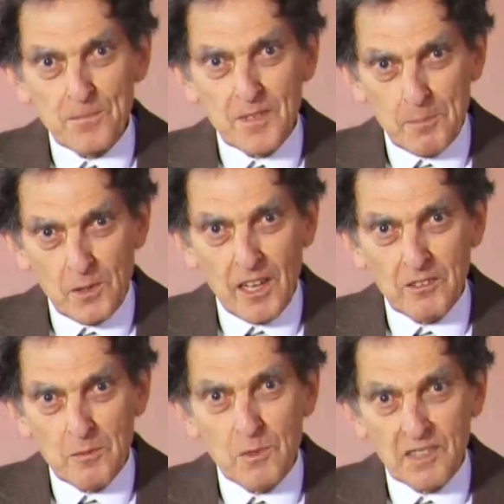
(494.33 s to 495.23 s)
the
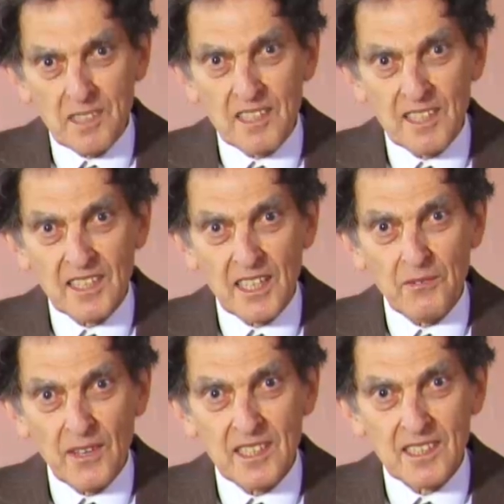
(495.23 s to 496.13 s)
bridegroom wanted to see their
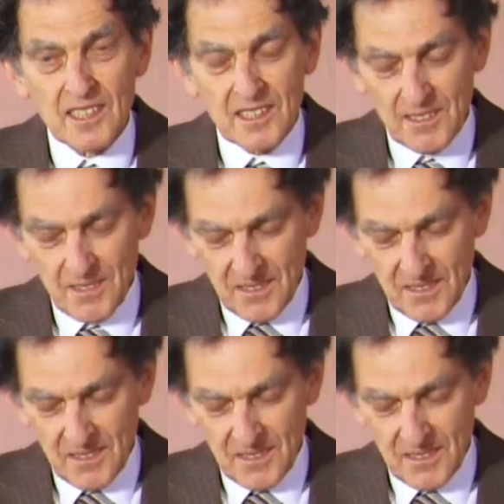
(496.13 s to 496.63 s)
faces.